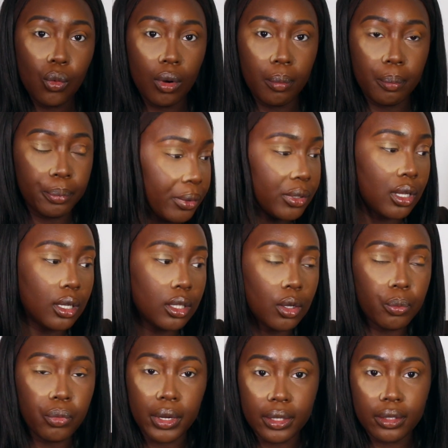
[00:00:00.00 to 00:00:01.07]
I want banana
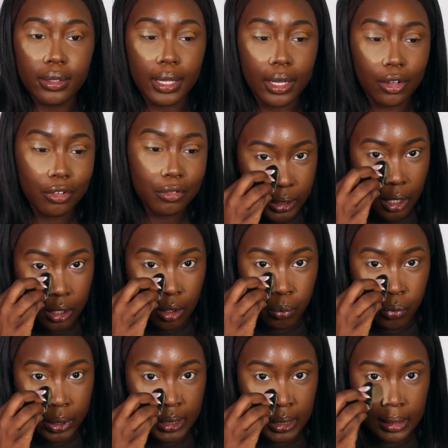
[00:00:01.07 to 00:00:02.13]
bread now. Banana
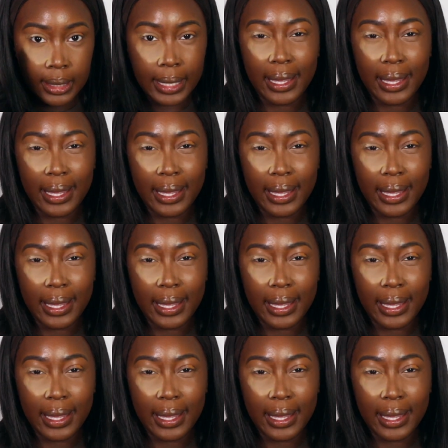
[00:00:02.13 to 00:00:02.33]
bread is